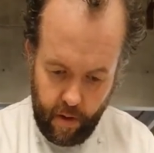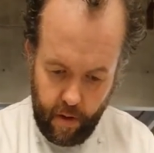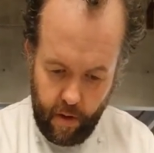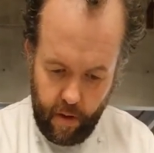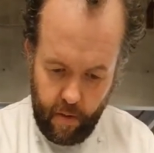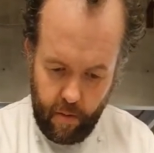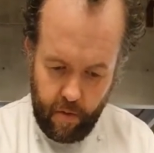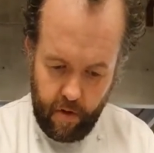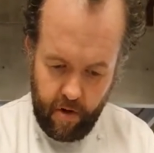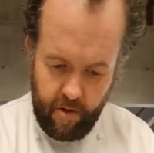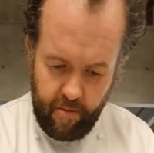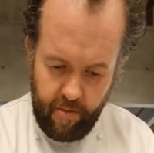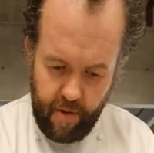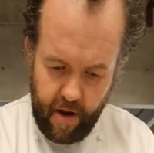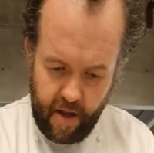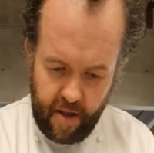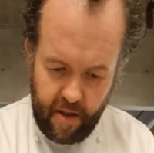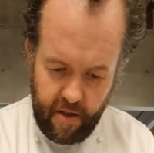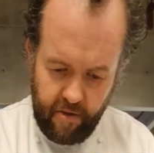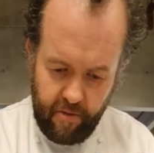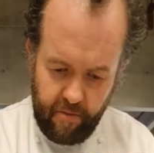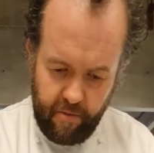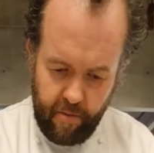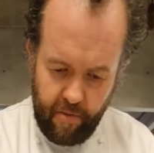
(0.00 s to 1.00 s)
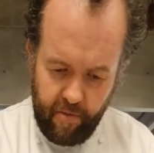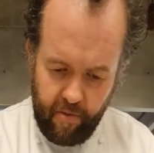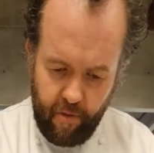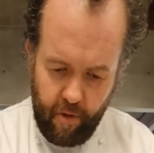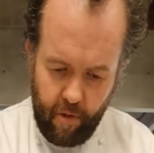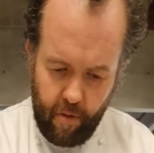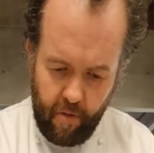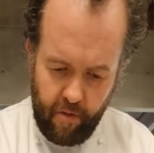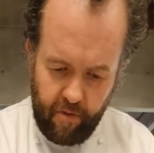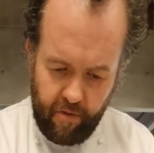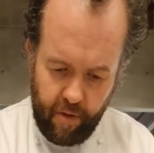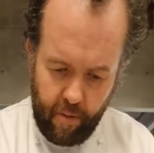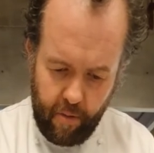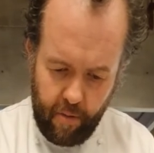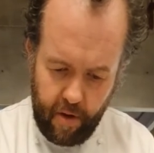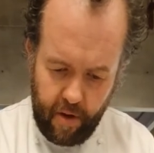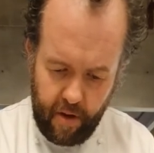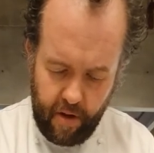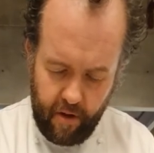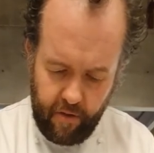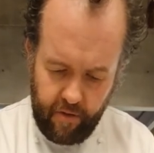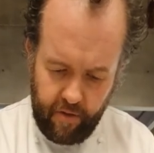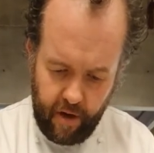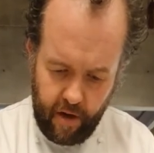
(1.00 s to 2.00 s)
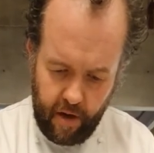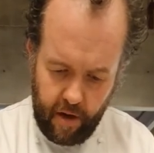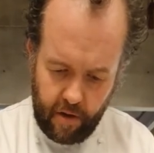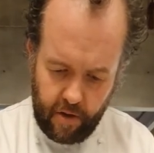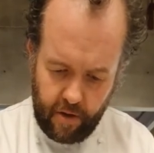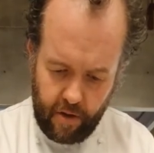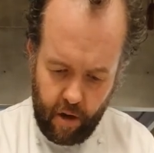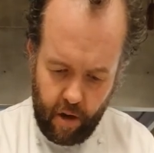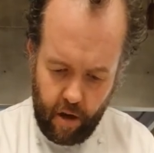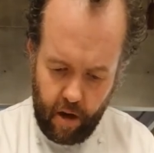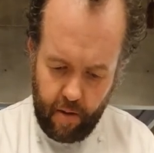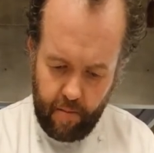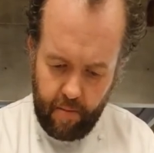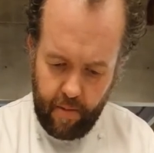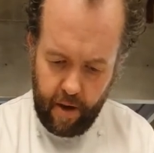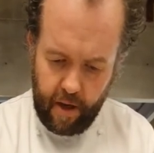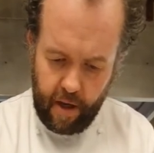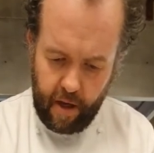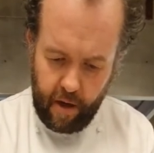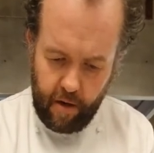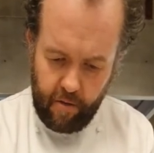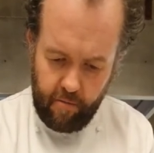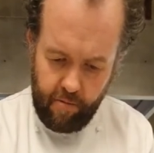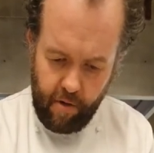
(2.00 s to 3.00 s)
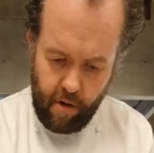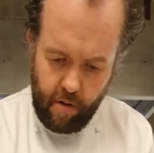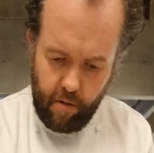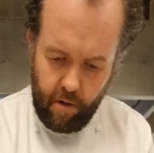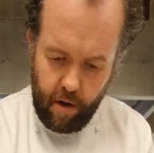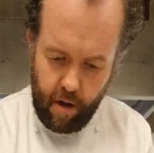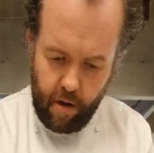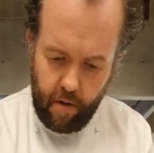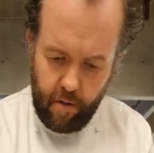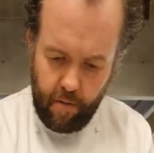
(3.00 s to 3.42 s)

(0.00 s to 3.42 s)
And I've made this before with somebody, they said it looks like I'm making a Rolo.